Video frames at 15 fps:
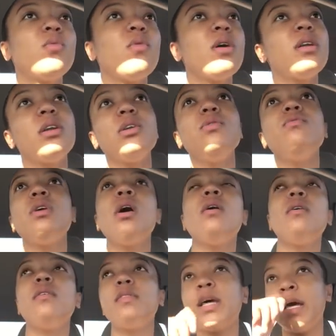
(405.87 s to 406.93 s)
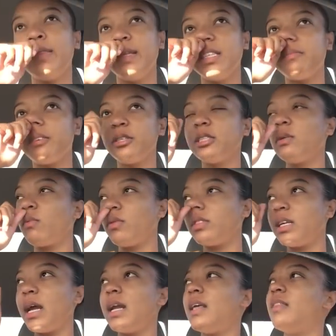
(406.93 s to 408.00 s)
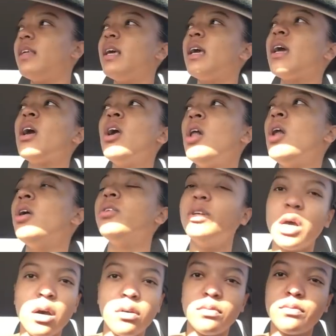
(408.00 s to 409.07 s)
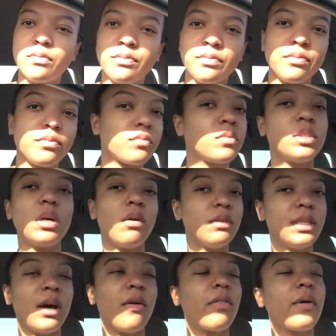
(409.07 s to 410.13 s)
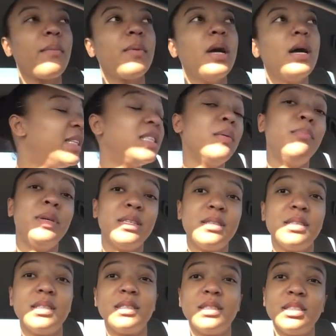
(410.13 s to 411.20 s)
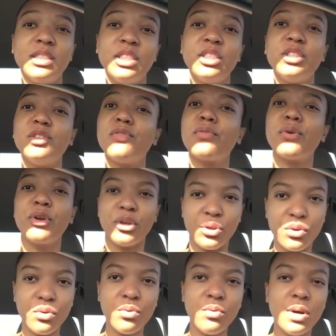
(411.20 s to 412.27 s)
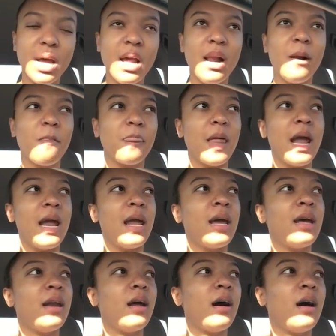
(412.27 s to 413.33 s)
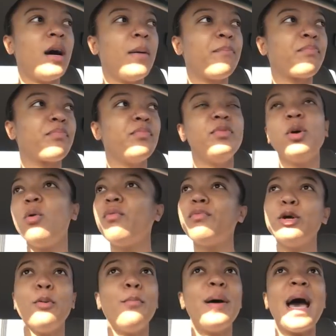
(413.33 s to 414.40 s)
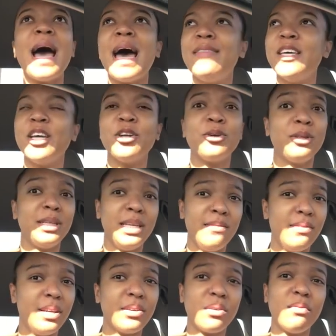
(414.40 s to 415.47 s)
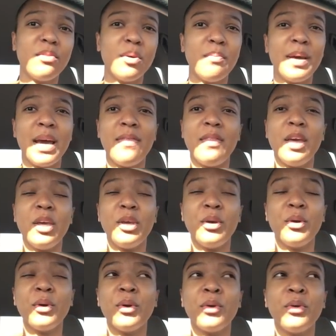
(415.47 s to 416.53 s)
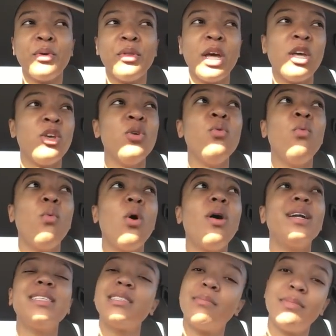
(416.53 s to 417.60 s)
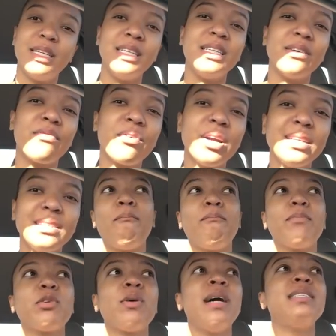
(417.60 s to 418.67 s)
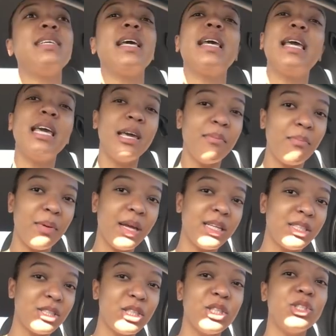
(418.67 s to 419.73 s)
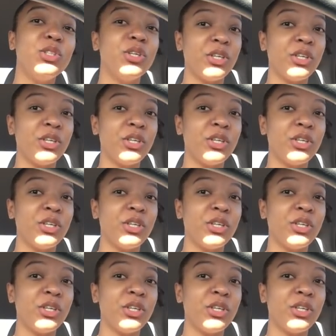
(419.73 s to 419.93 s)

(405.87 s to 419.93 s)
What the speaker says: one and you know that this person won't say anything, no, don't tell them. It's a business decision for you. And don't feel bad that you're leaving. Don't feel bad that you want something different. So I say keep it to